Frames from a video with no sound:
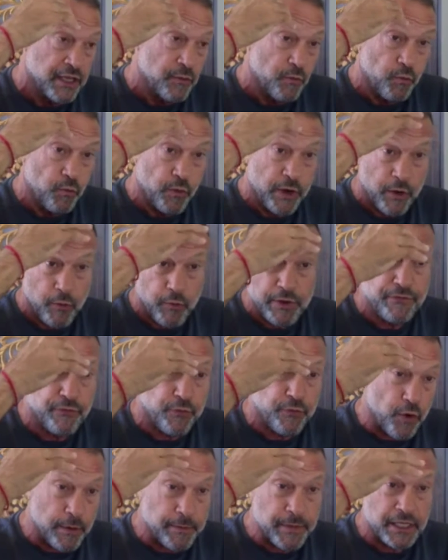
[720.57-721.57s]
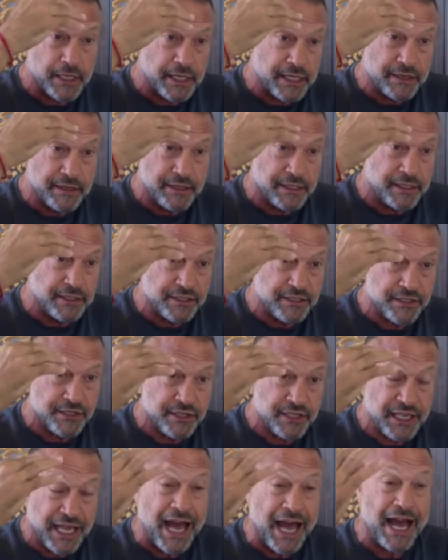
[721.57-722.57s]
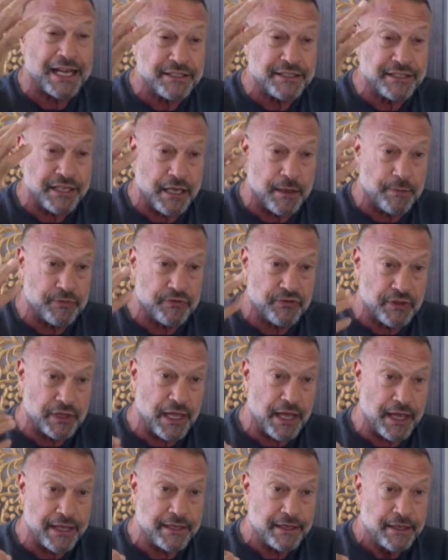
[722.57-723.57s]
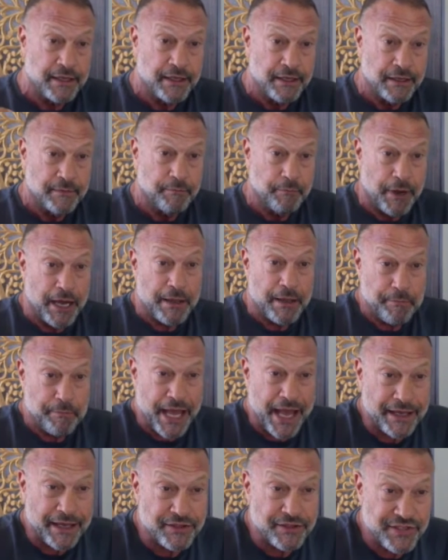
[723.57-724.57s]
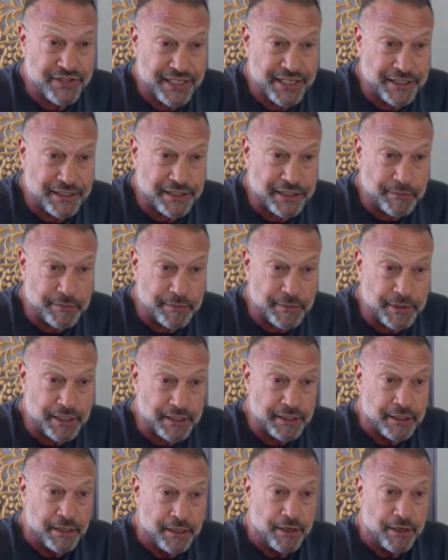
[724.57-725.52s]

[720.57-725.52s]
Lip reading: where we formulate these concepts like my back is killing me,